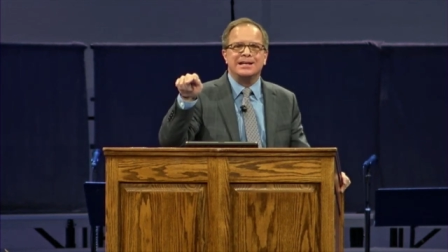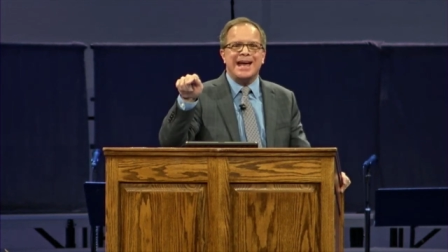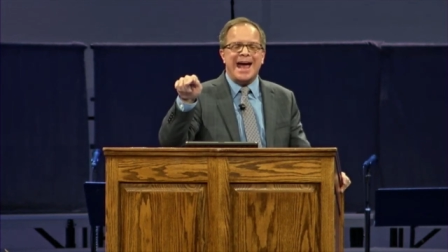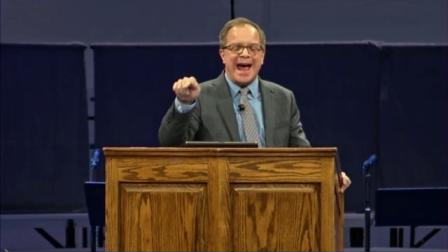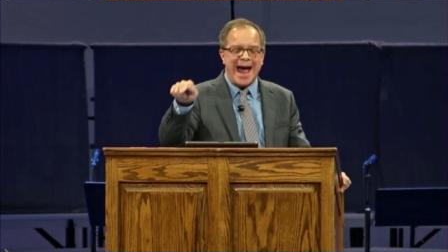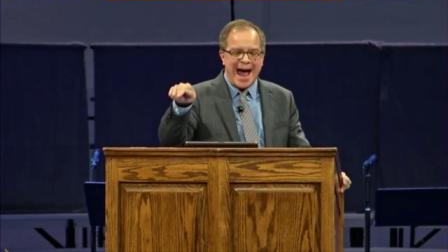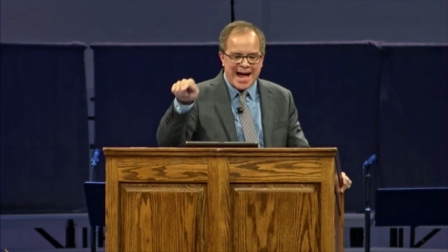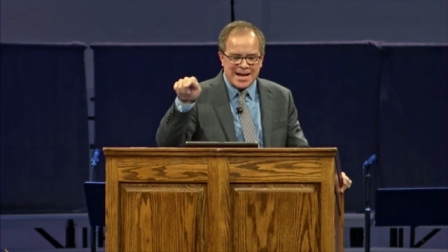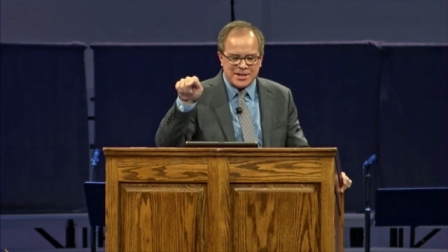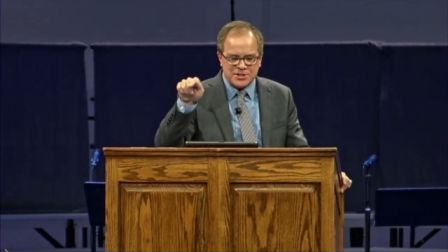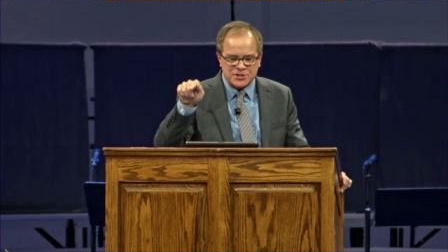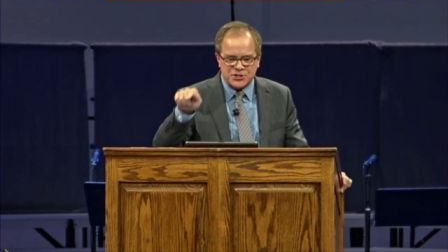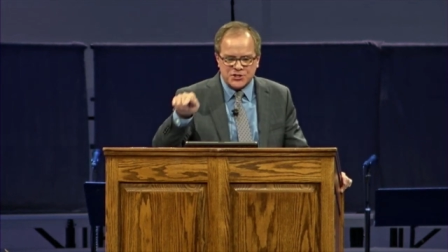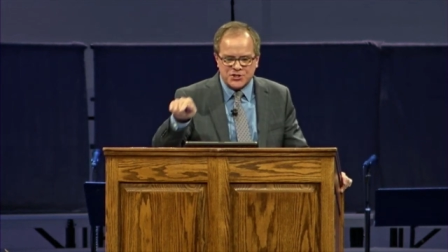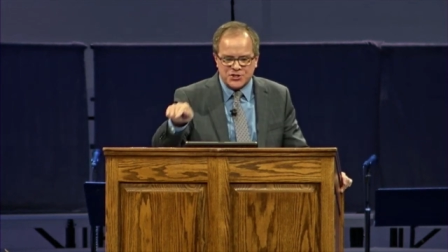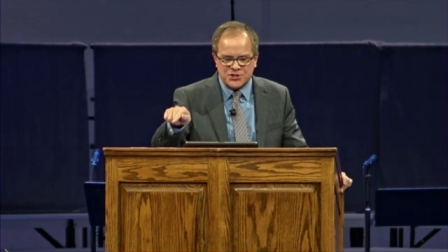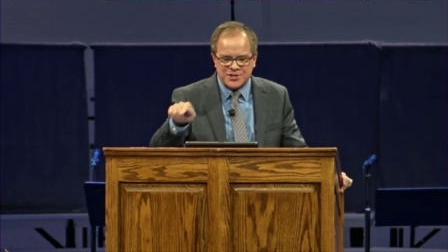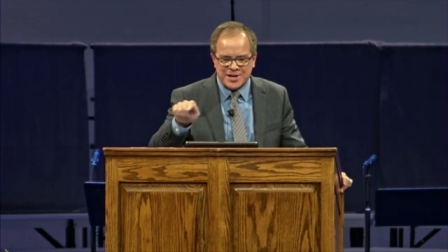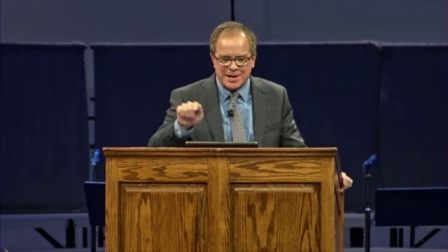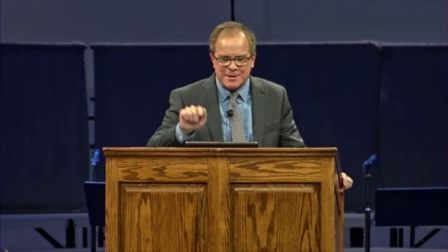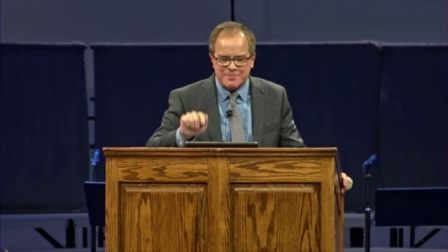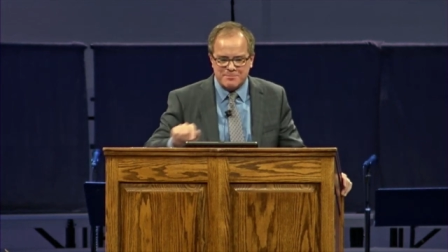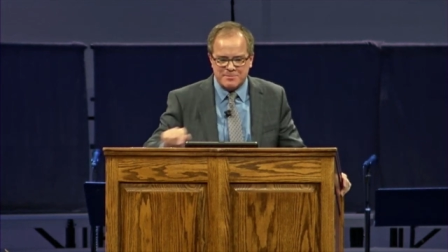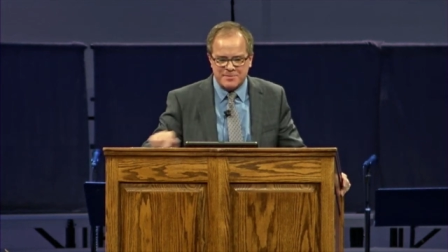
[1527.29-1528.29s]
has
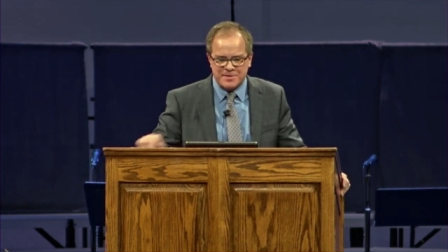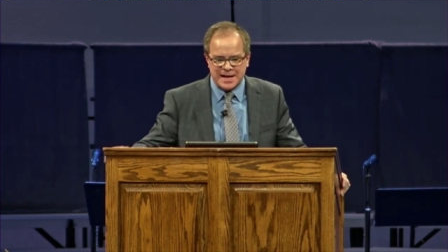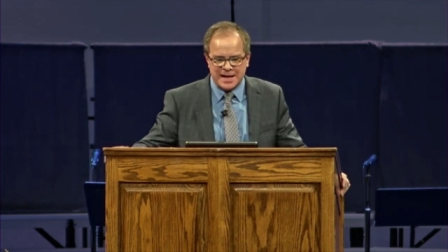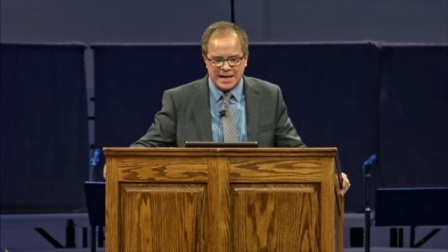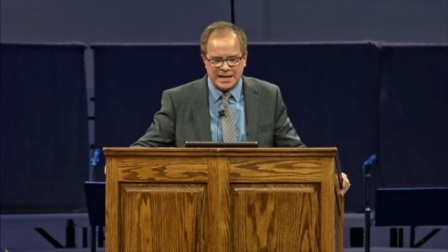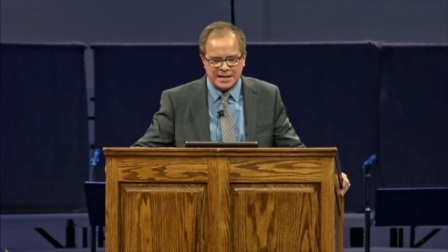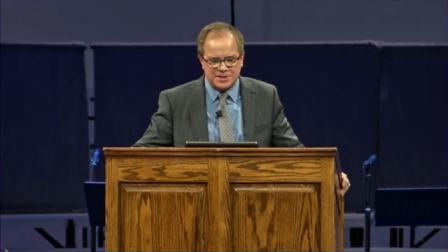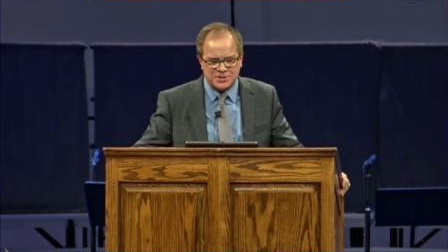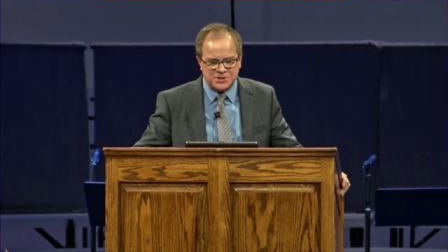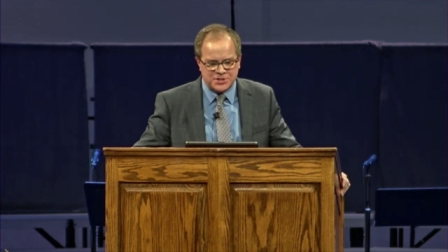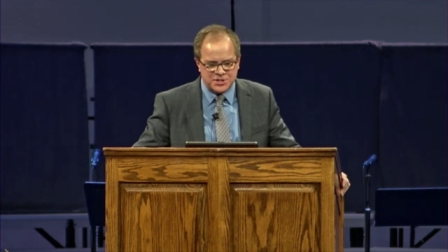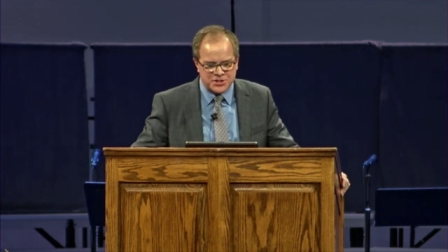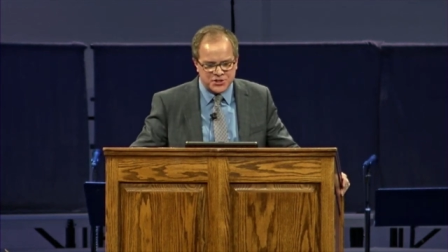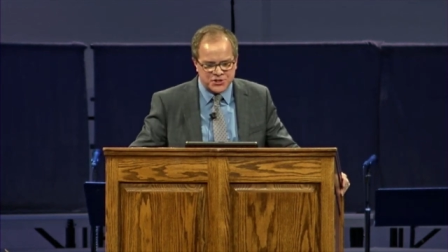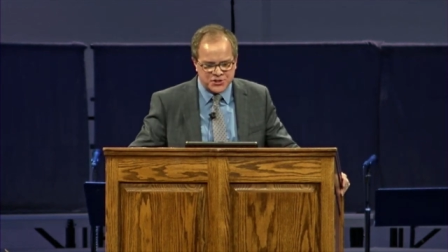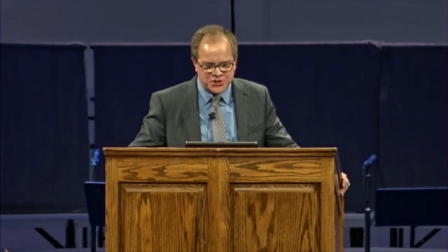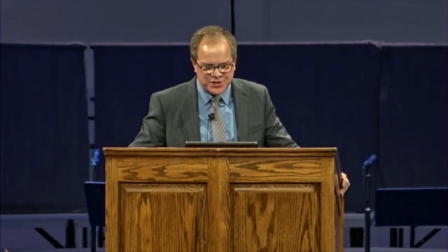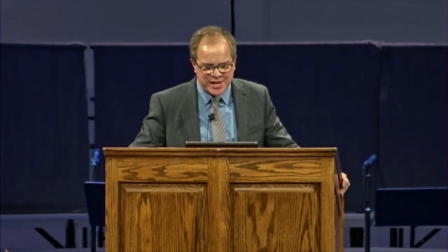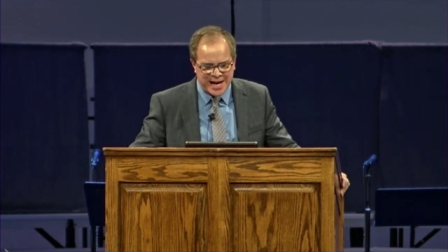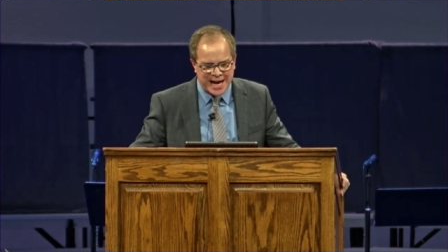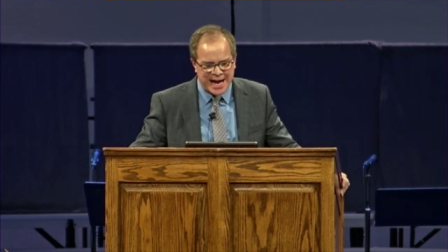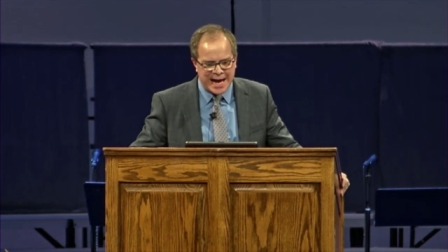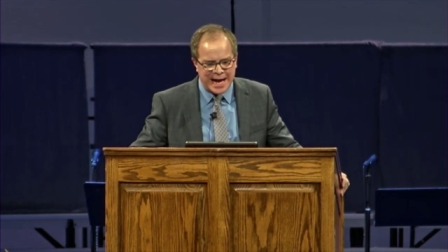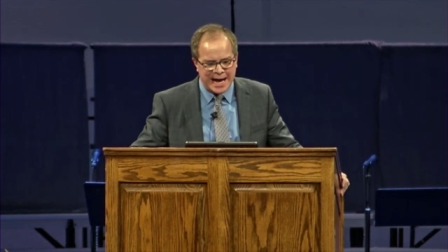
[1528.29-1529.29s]
something to
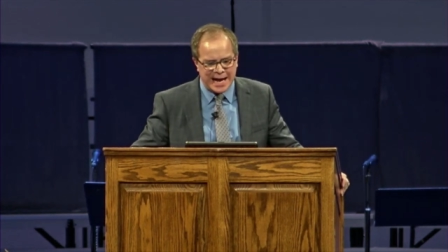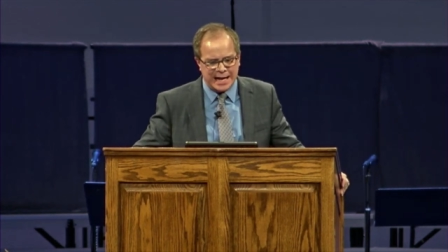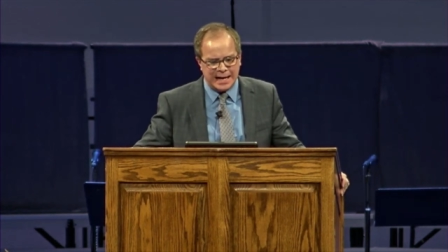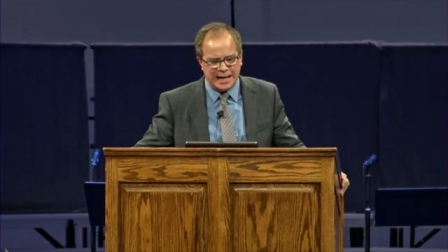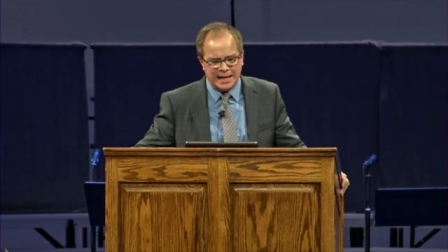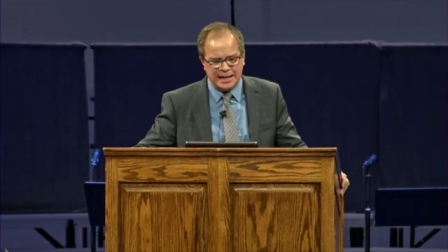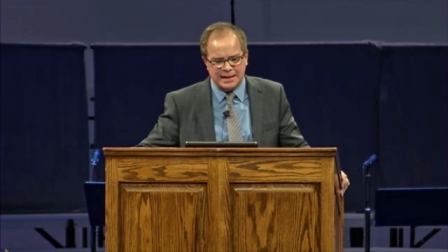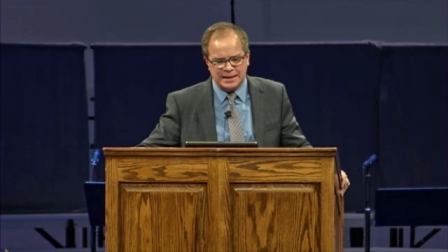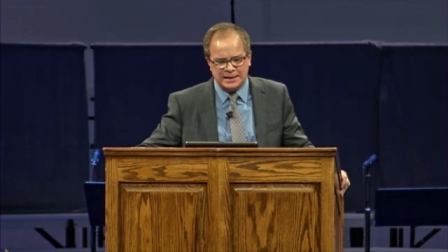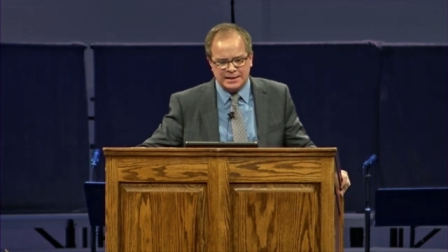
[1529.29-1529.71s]
say.